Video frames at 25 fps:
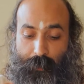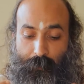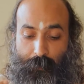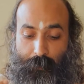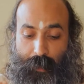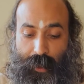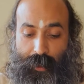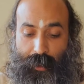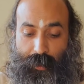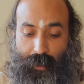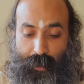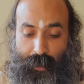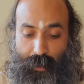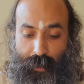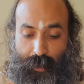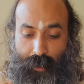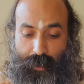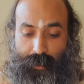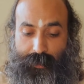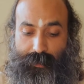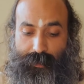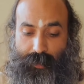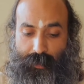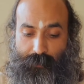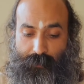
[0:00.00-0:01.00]
reminding
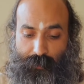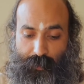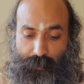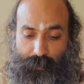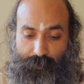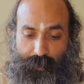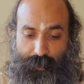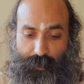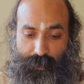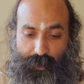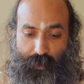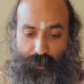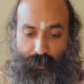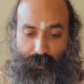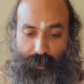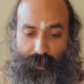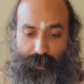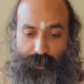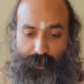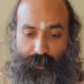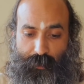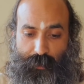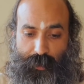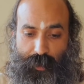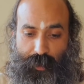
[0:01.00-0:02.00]
ourselves of the story
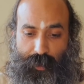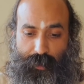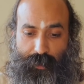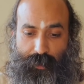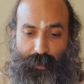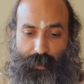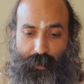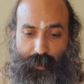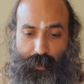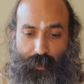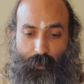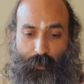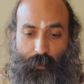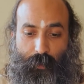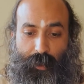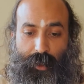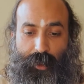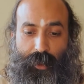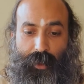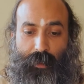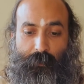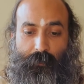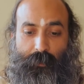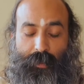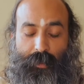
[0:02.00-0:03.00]
so that we
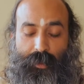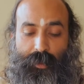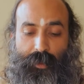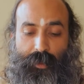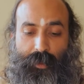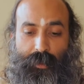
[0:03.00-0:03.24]
keep